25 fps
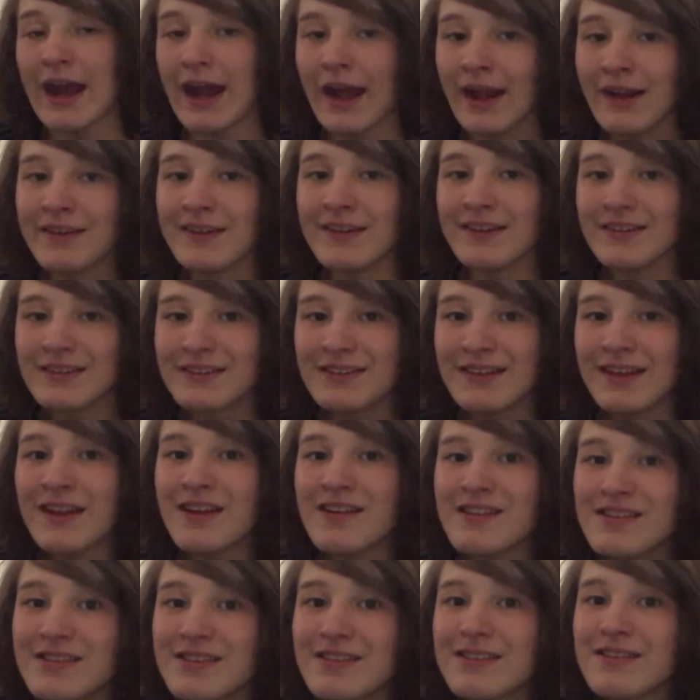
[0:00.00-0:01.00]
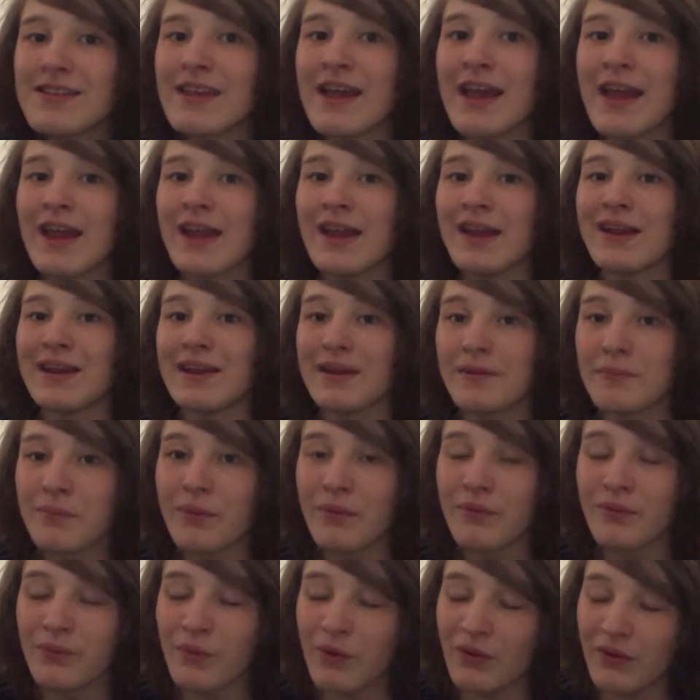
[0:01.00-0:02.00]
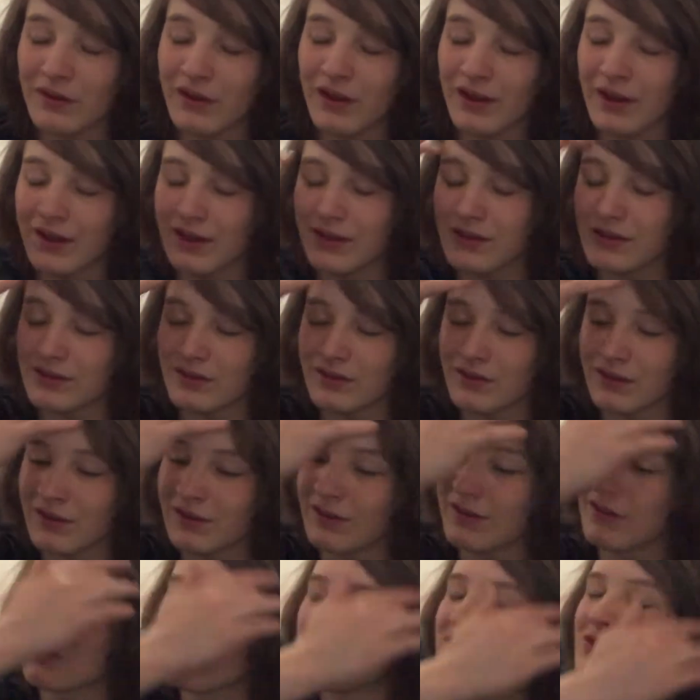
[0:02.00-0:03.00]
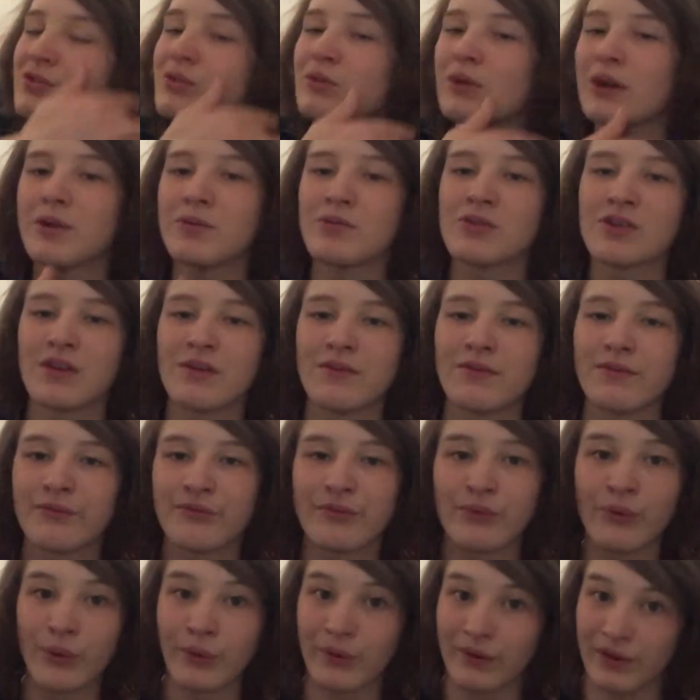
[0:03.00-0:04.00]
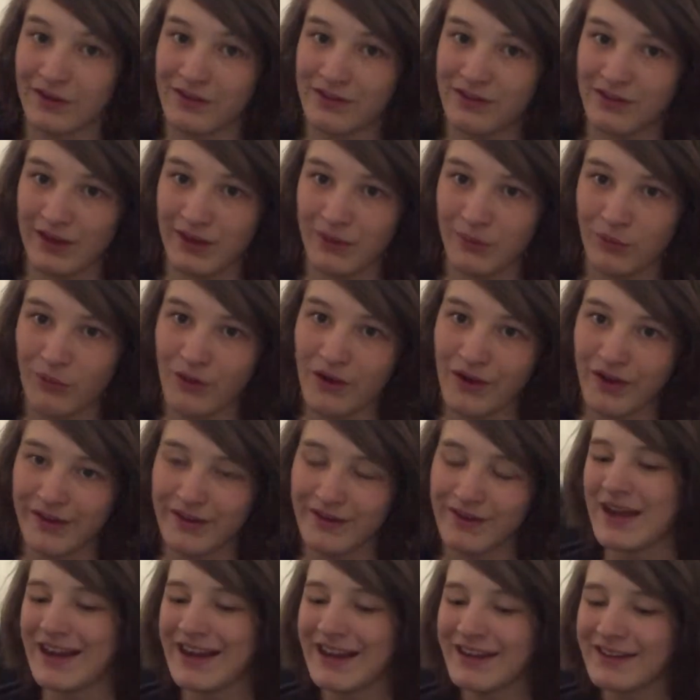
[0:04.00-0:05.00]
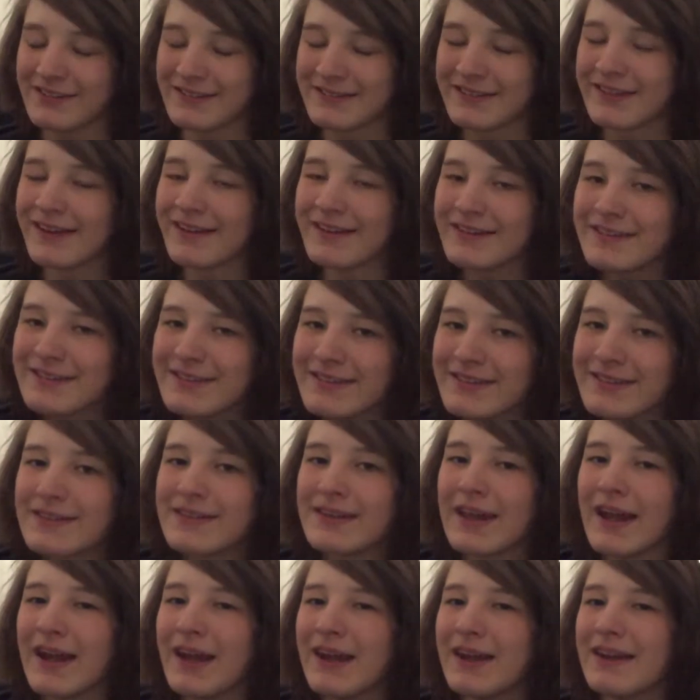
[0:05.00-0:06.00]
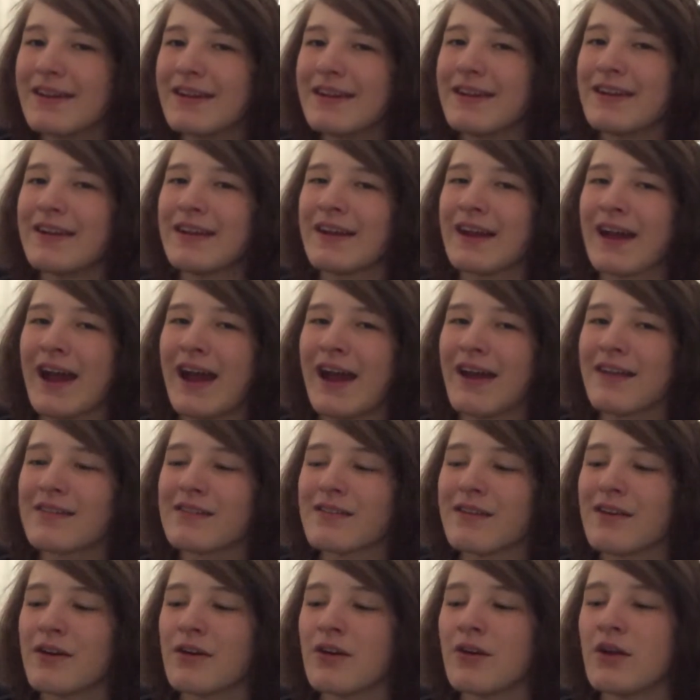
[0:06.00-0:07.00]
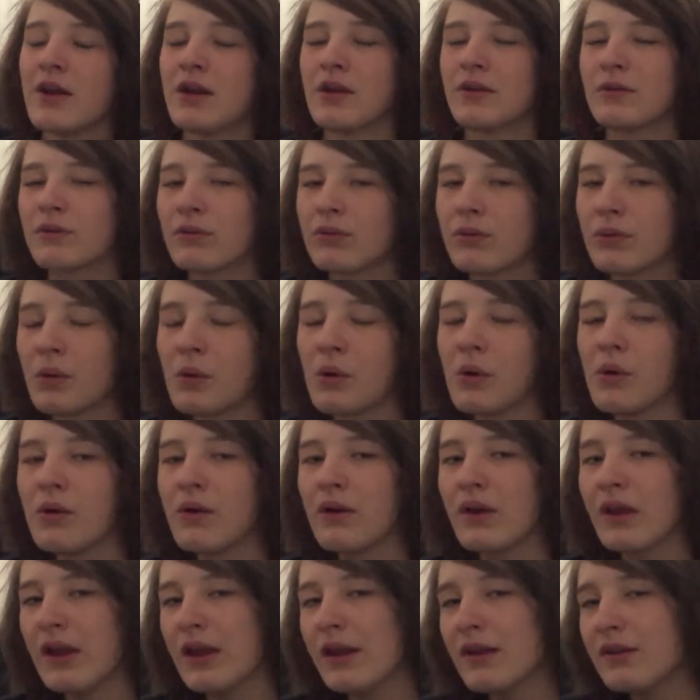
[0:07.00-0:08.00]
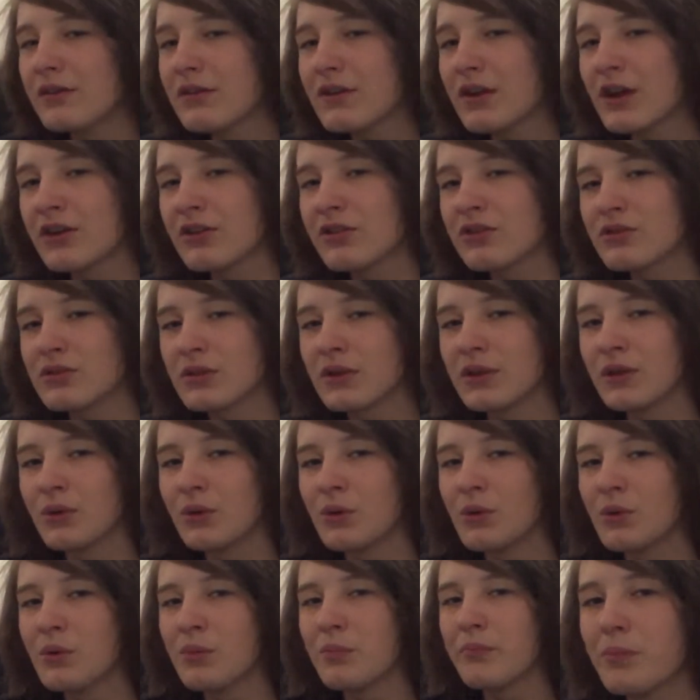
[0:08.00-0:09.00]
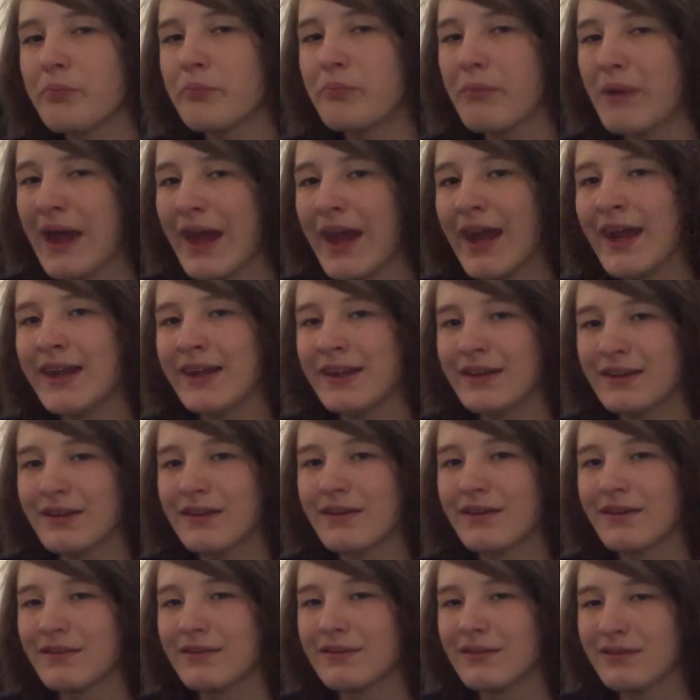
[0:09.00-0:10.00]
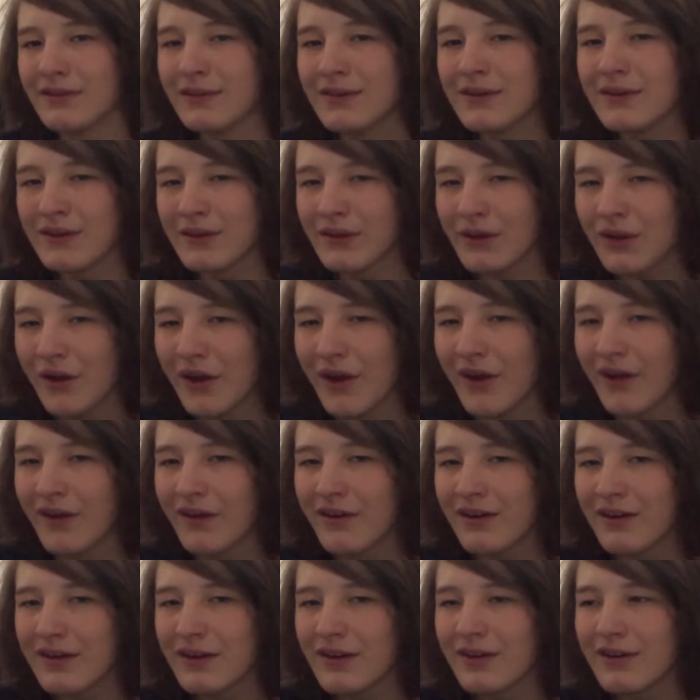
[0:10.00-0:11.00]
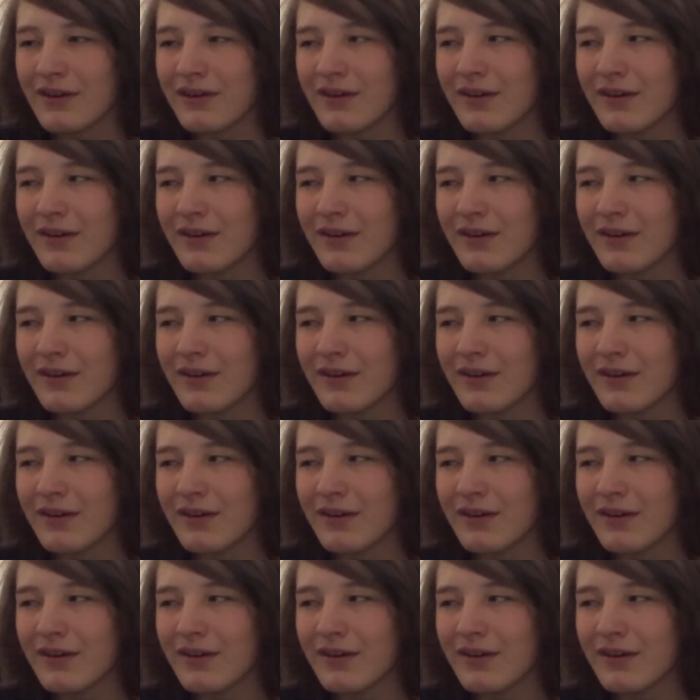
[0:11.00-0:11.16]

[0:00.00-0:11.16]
And it did say, before, like in the description for the C1, it does say that it has a raw industrial paint look,